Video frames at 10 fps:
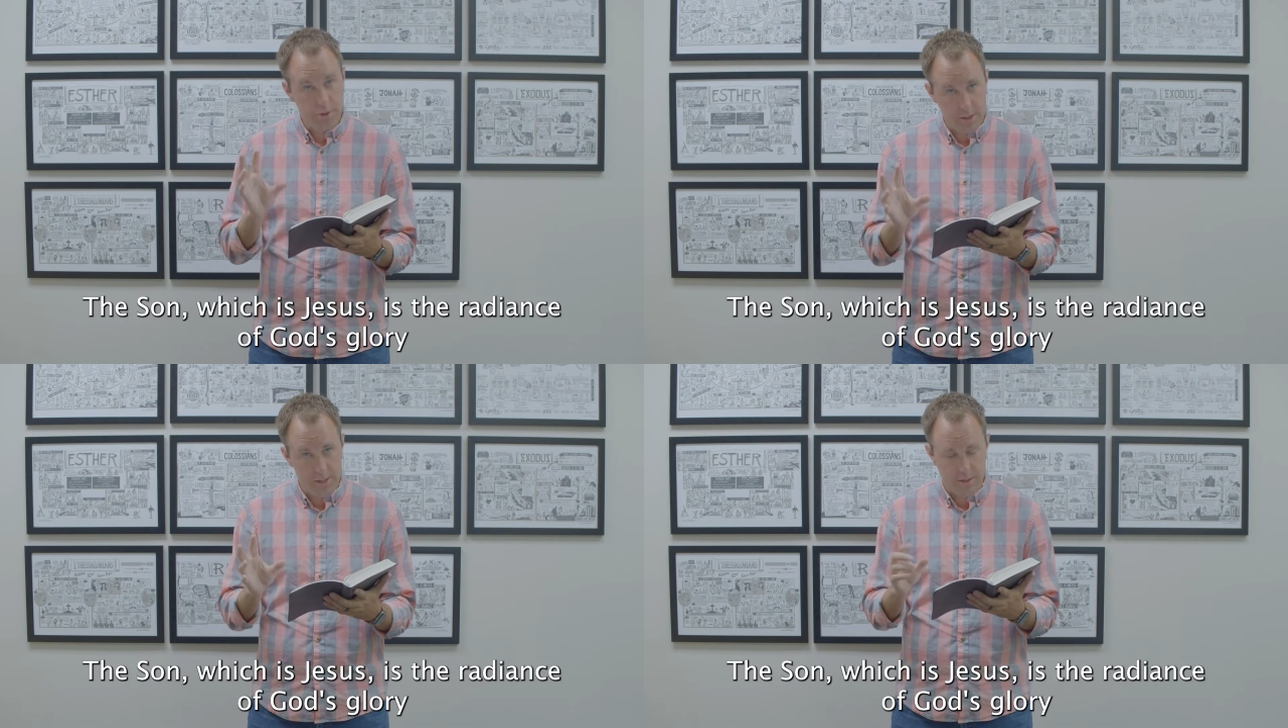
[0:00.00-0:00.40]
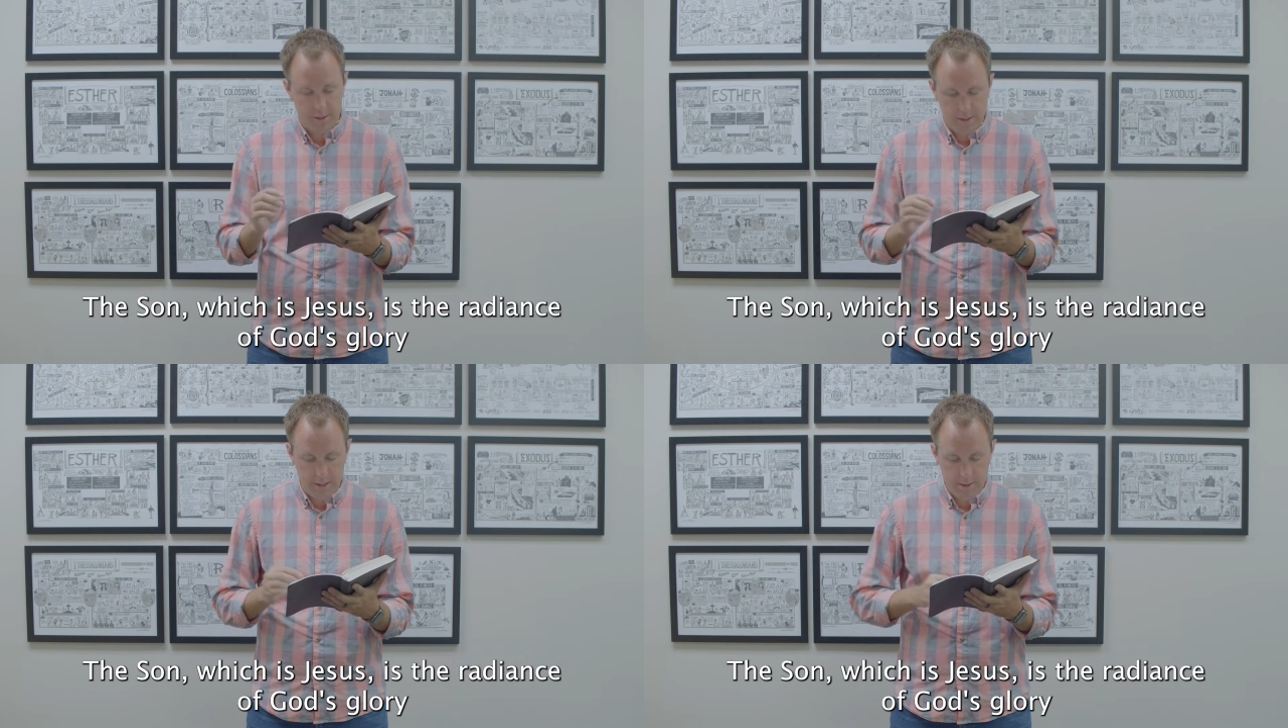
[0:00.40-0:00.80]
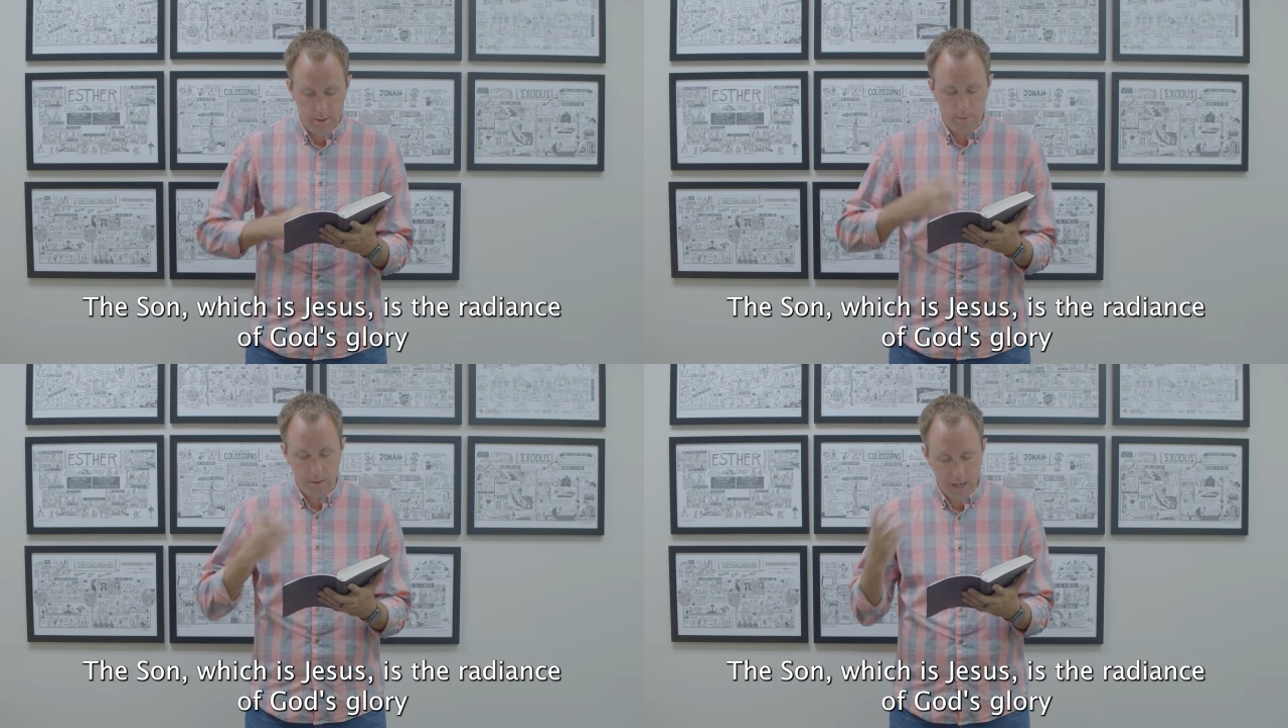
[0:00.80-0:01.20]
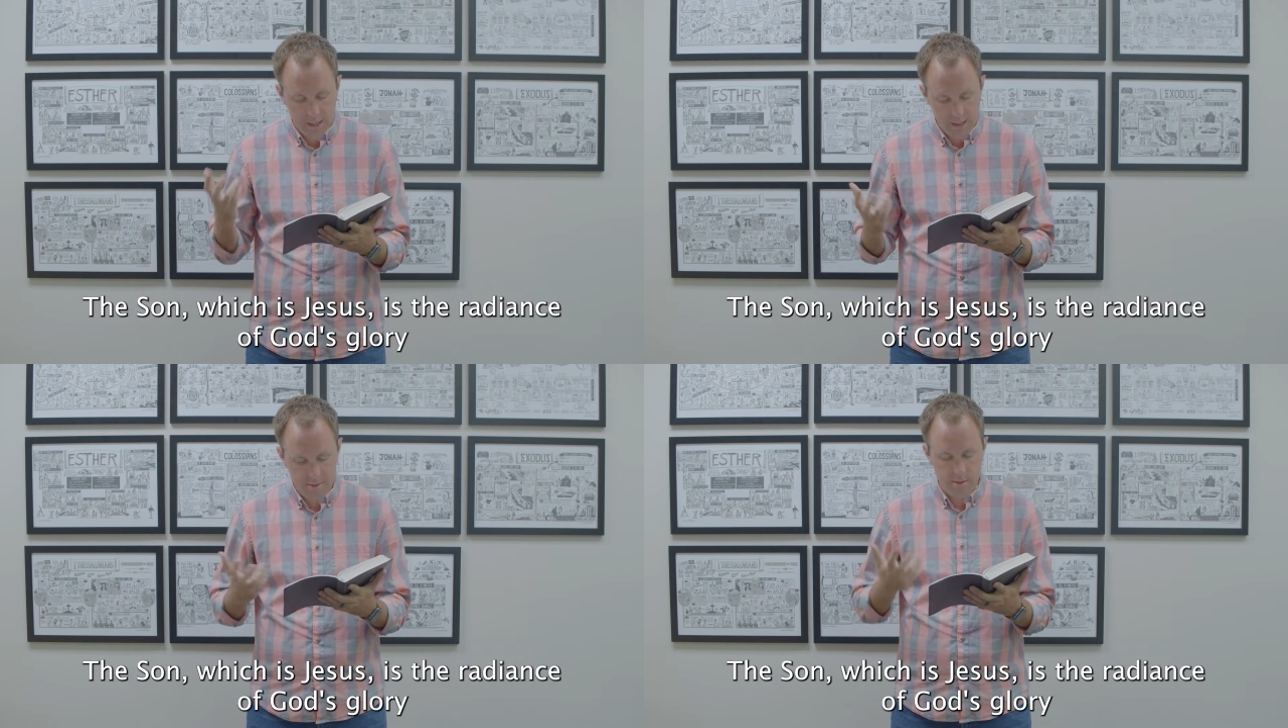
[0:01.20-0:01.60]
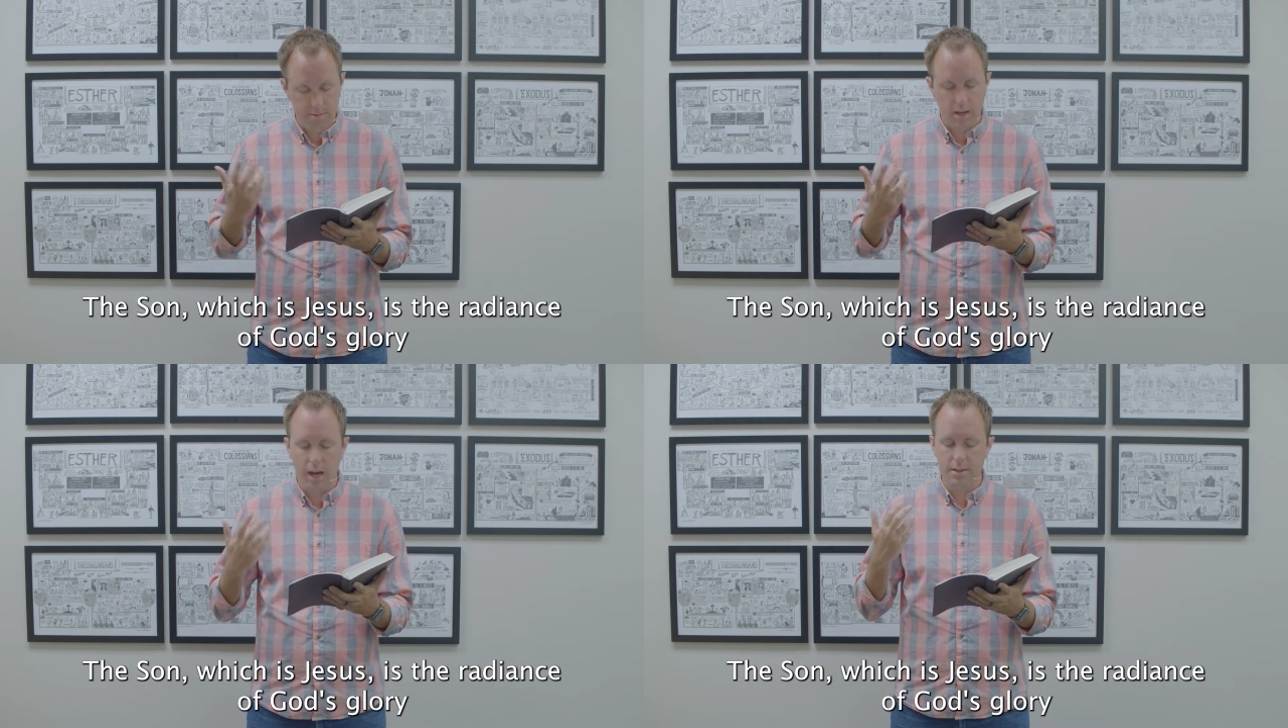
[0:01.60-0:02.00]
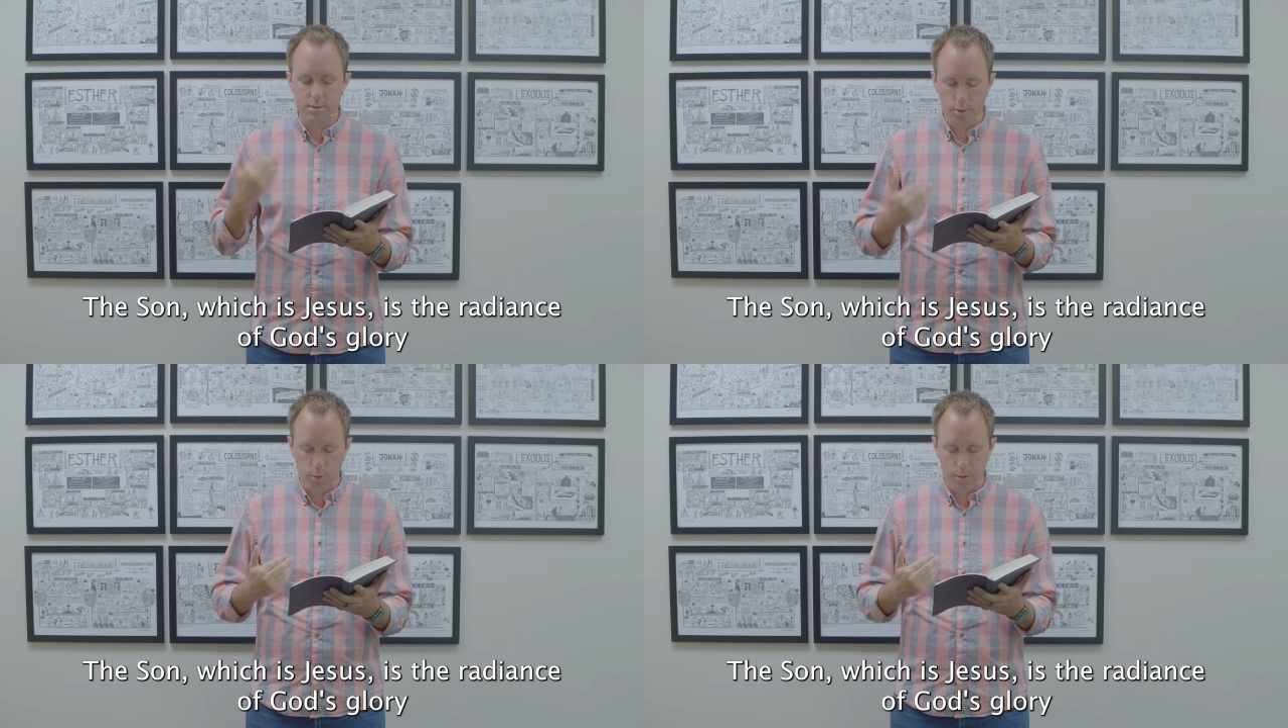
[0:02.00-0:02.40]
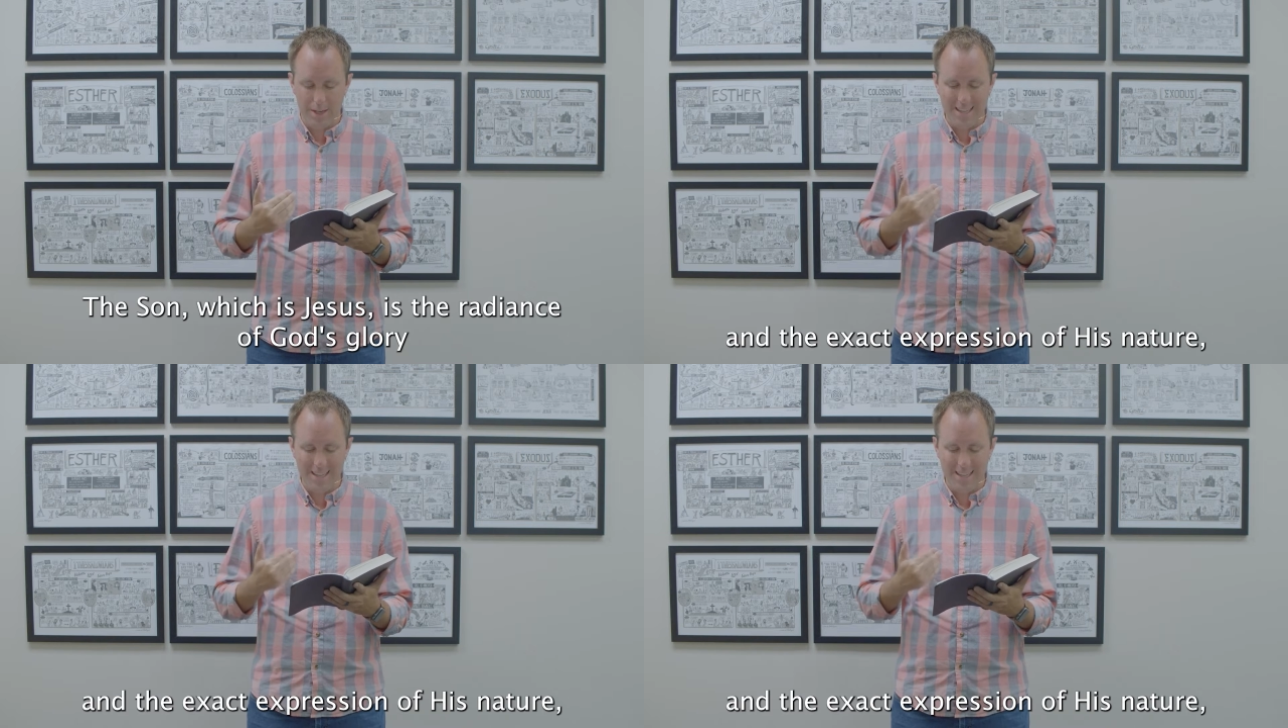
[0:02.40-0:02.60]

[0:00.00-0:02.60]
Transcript: is Jesus, is the radiance of God's glory